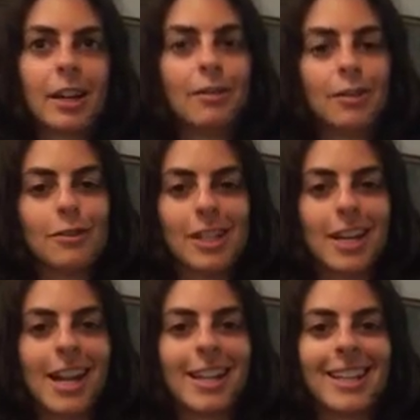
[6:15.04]
if you've
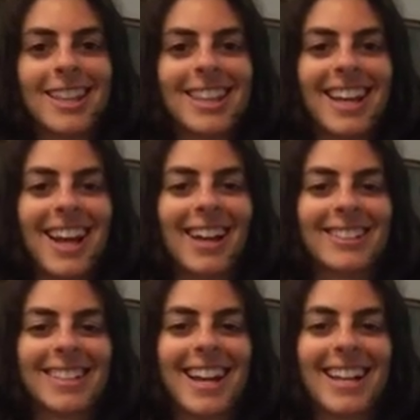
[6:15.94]
seen anything
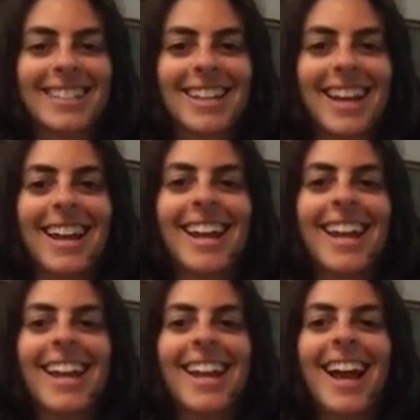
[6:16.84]
else that I say,
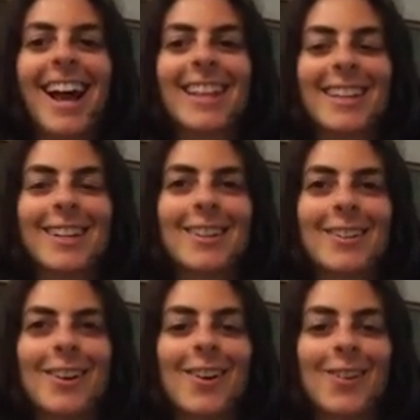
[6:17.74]
I think
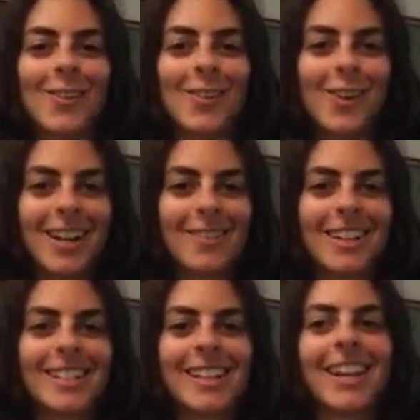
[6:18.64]
you know what I'm
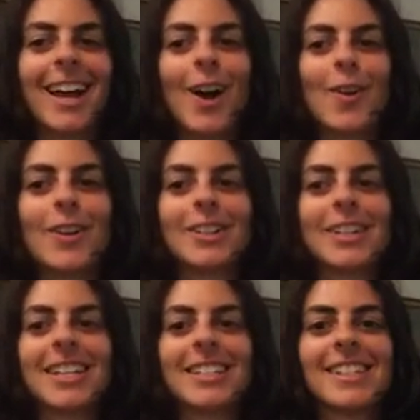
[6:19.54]
going to say now, which
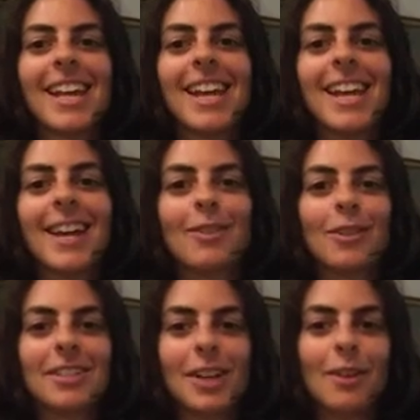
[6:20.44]
is, if
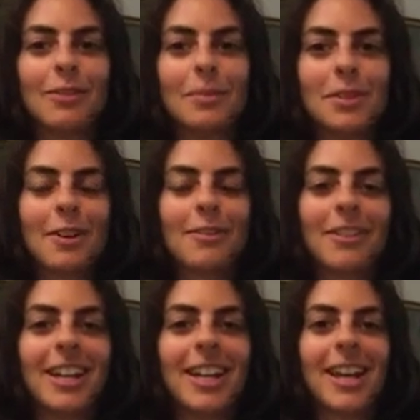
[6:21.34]
we're
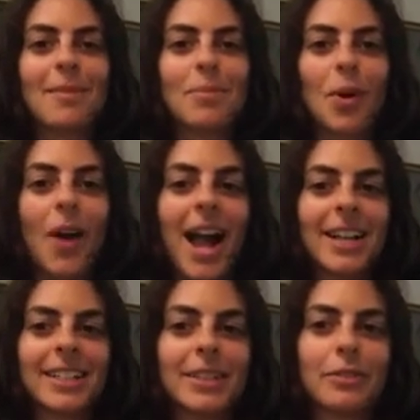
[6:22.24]
self-observant and
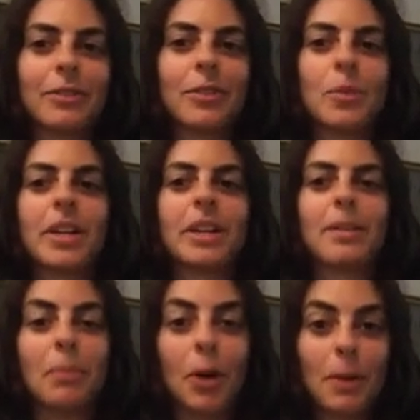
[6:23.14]
proactive, we
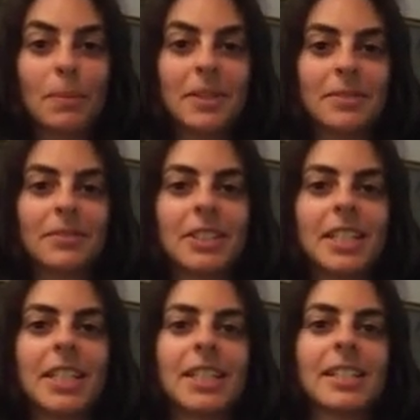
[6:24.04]
can
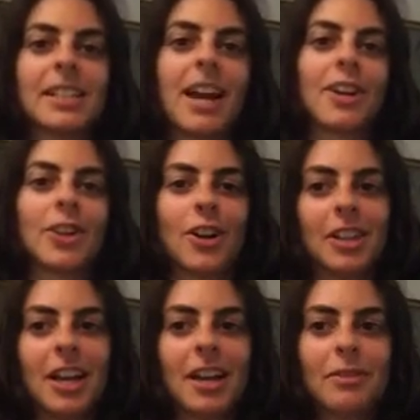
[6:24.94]
purposefully stash our
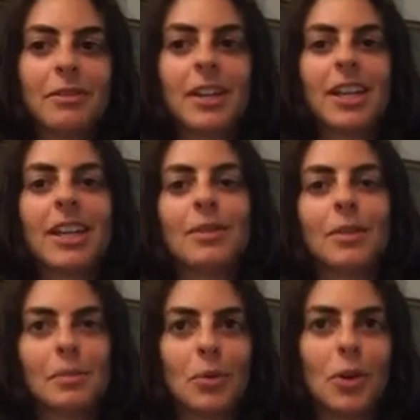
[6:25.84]
life
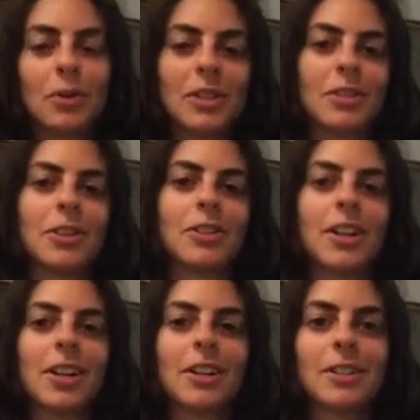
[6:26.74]
with more resource
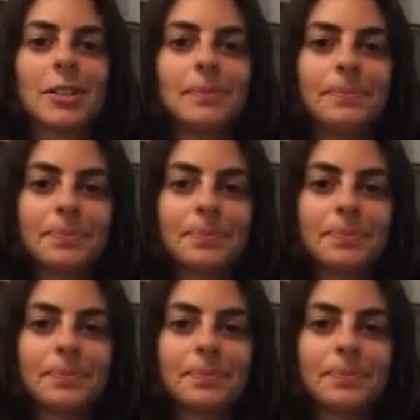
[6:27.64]
triggers.